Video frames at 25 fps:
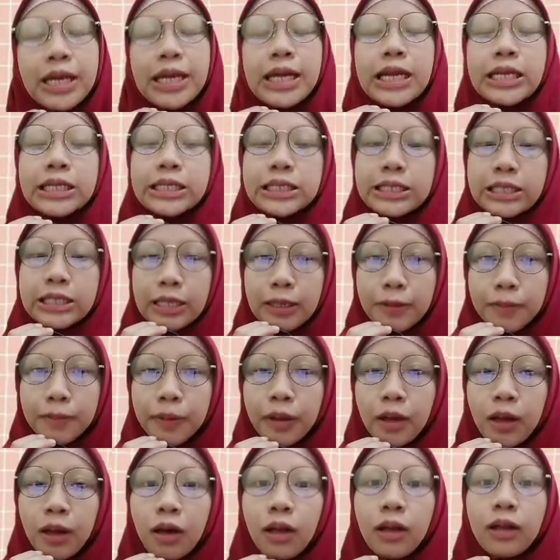its
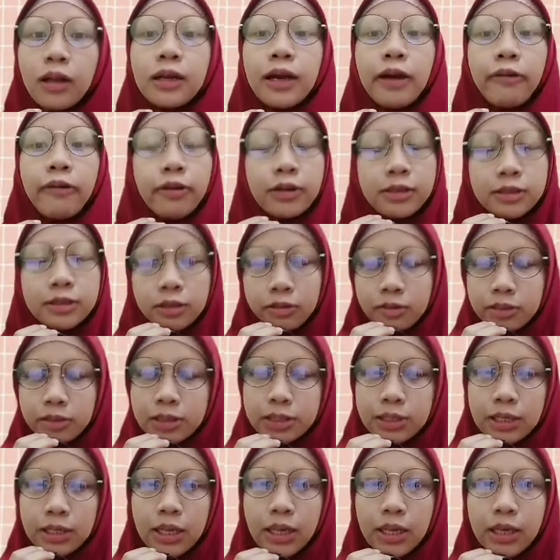typical
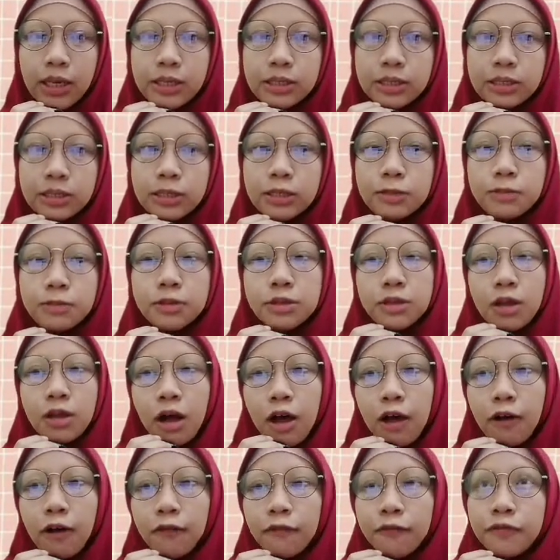characteristic in terms
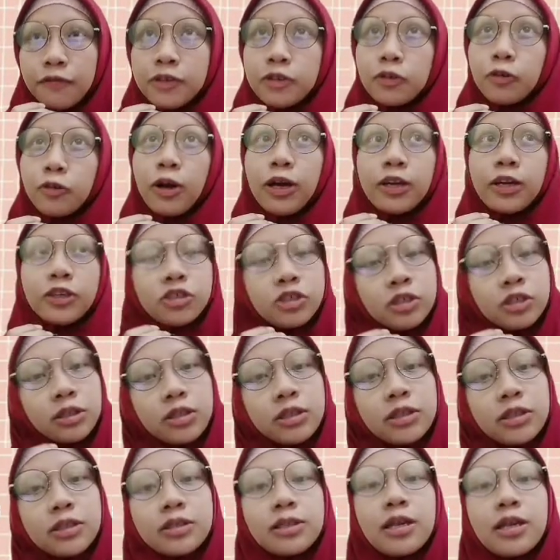of
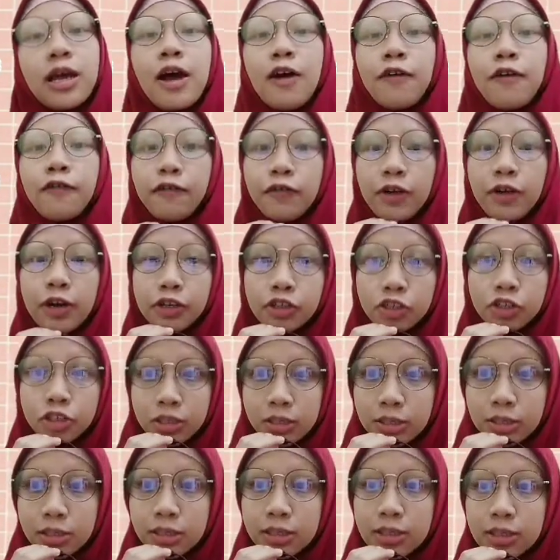structures,
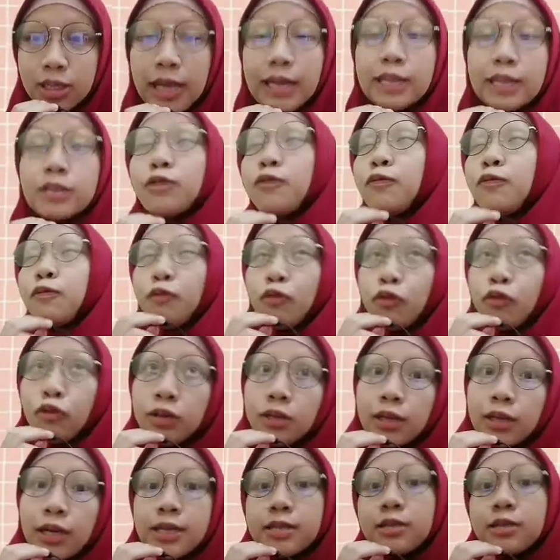functions, and so
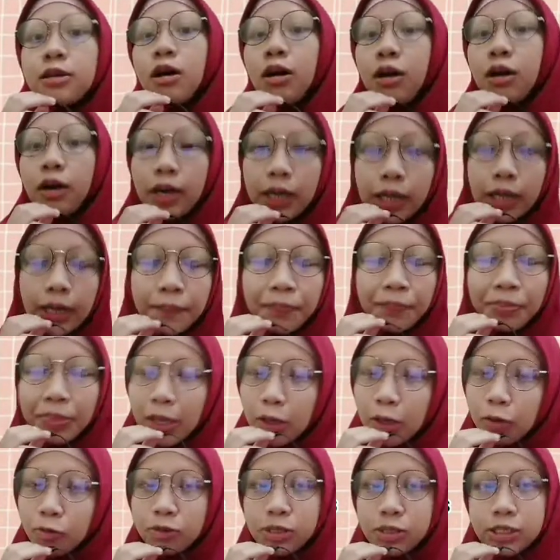forth and so on,
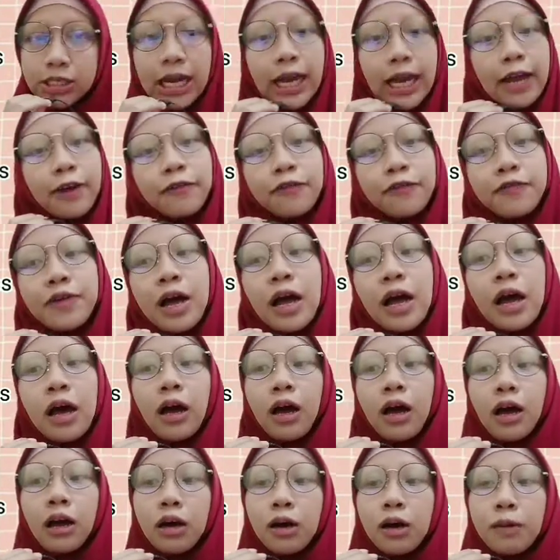which have
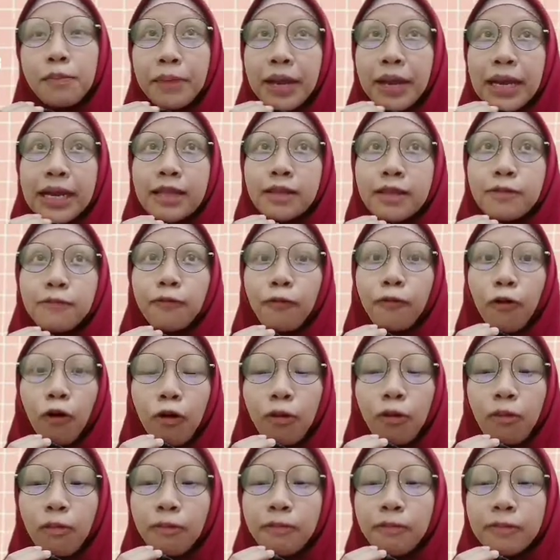made it
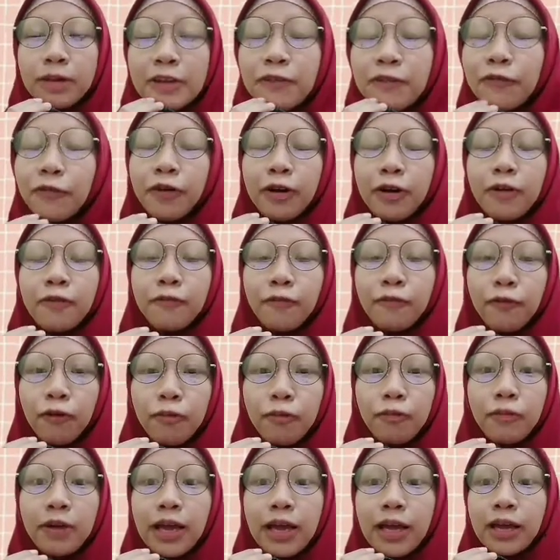different from